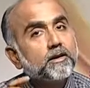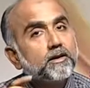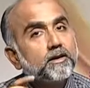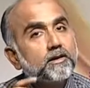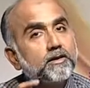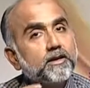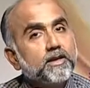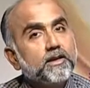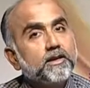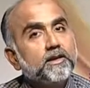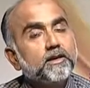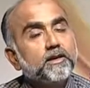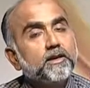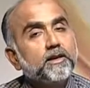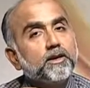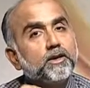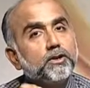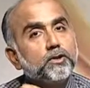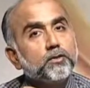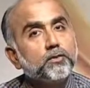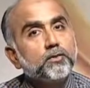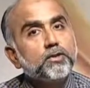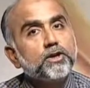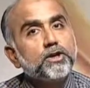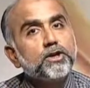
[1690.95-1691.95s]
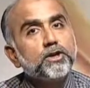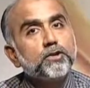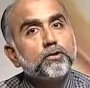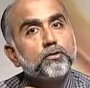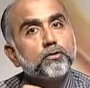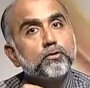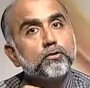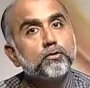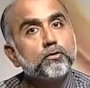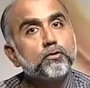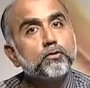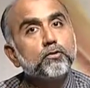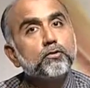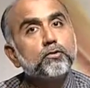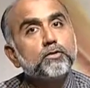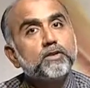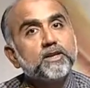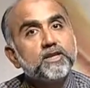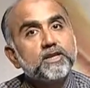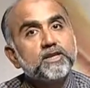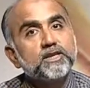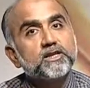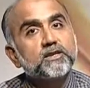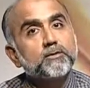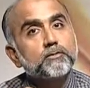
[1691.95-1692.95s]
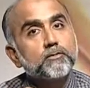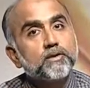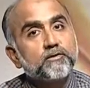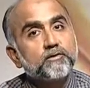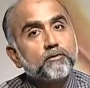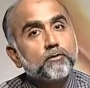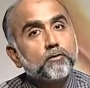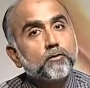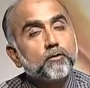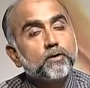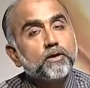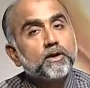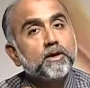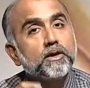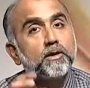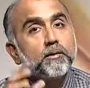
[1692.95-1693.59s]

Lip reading: then you need to do things before.